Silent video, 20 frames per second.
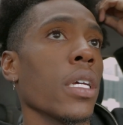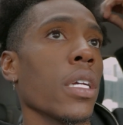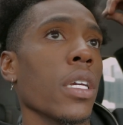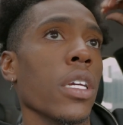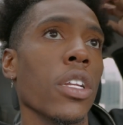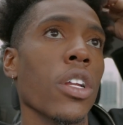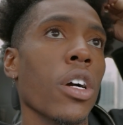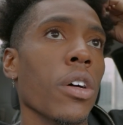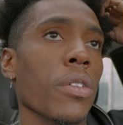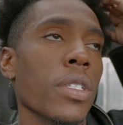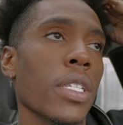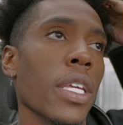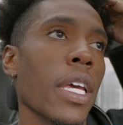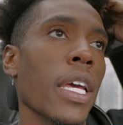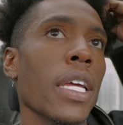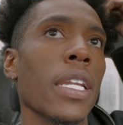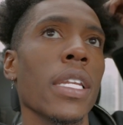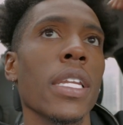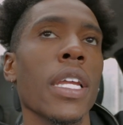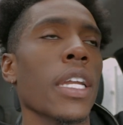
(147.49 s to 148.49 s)
You know what I'm
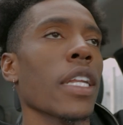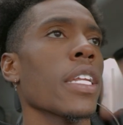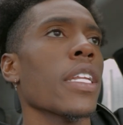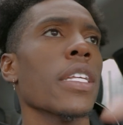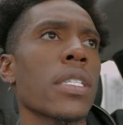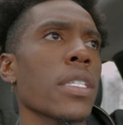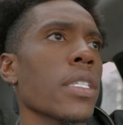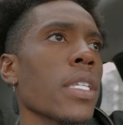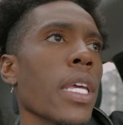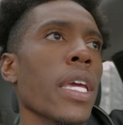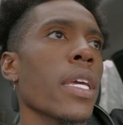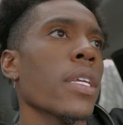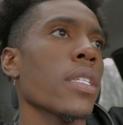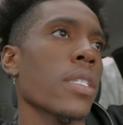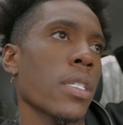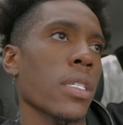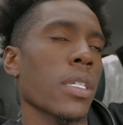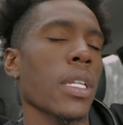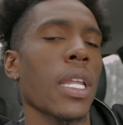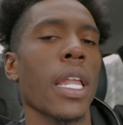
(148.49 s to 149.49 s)
saying? None of this is easy.